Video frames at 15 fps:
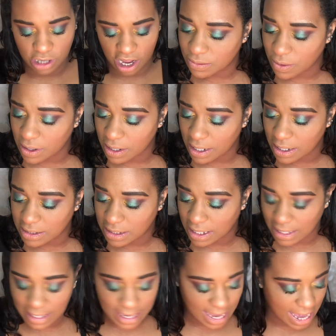This one is
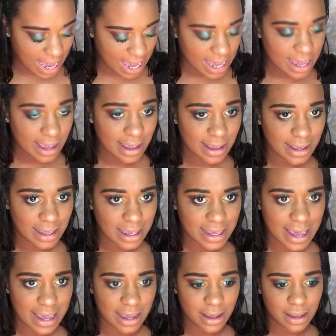in K,
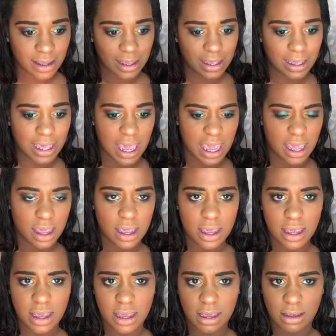K,
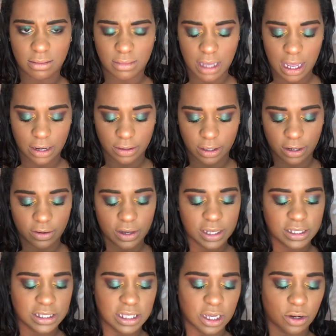K, I don't know.
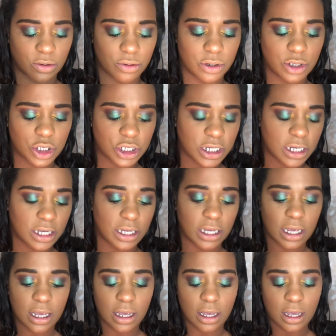It's the Karushi
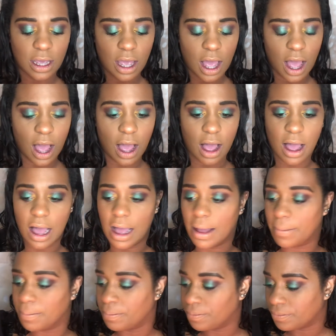
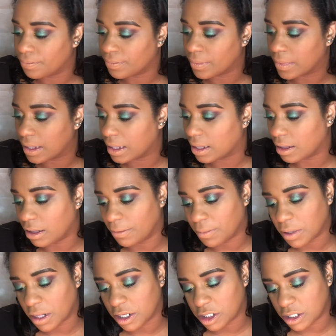um, lip
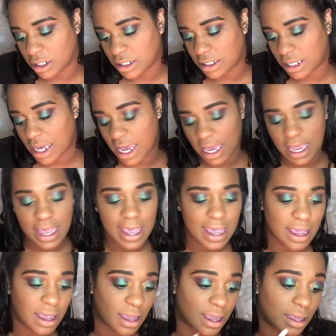collection. It's K
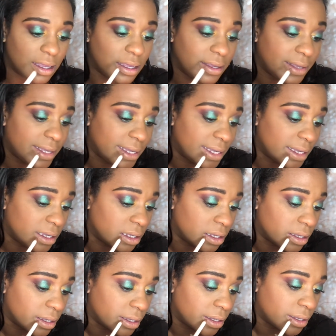A E.
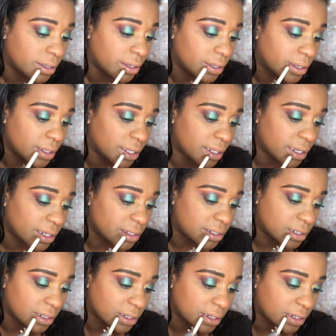I think it's
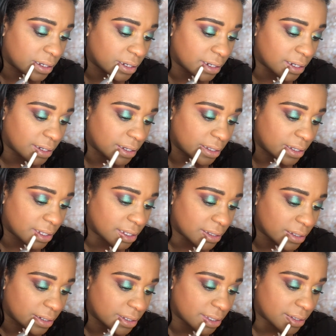in K. I think that's
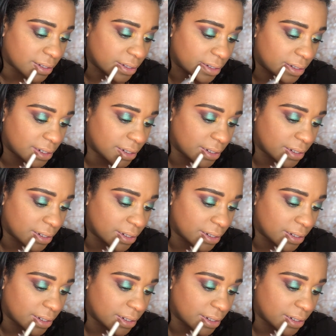how you say it.